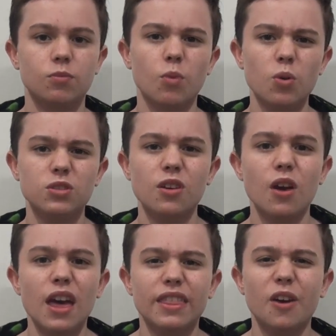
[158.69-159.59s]
Also,
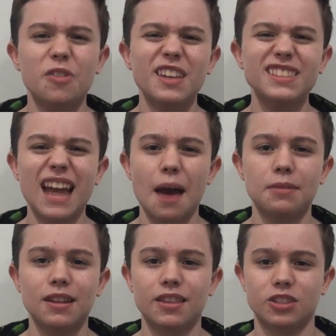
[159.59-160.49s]
there are things that happen
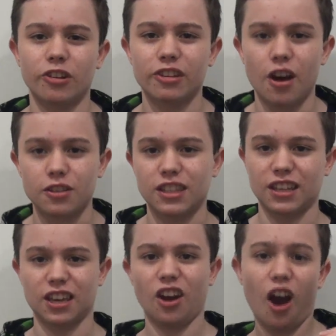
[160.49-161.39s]
in the story that I was
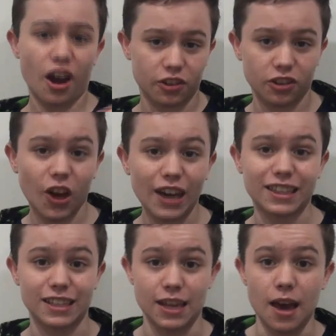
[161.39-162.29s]
thinking, I don't like
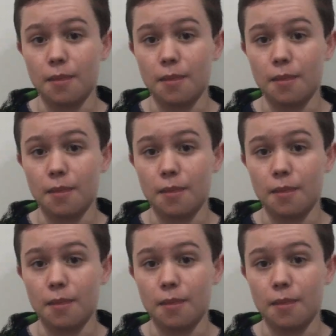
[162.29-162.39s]
this,